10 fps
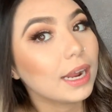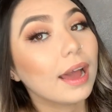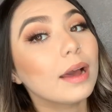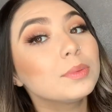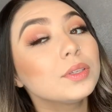
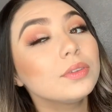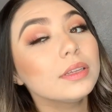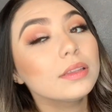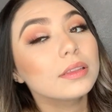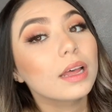I
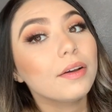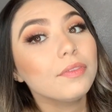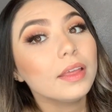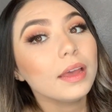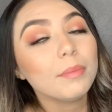absolutely
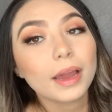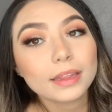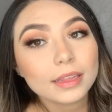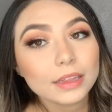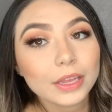love them. I
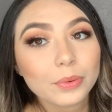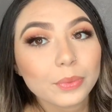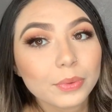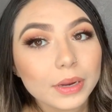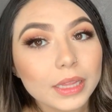think they're
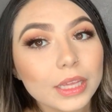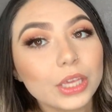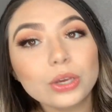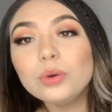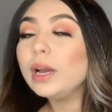really
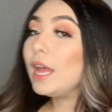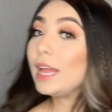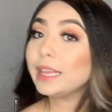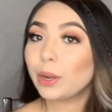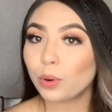cute.
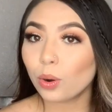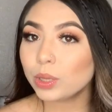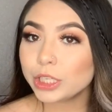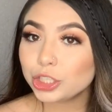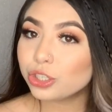They were
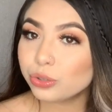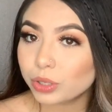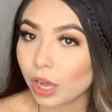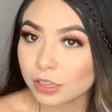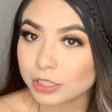only
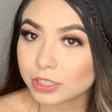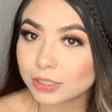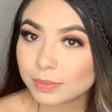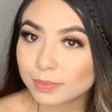$2.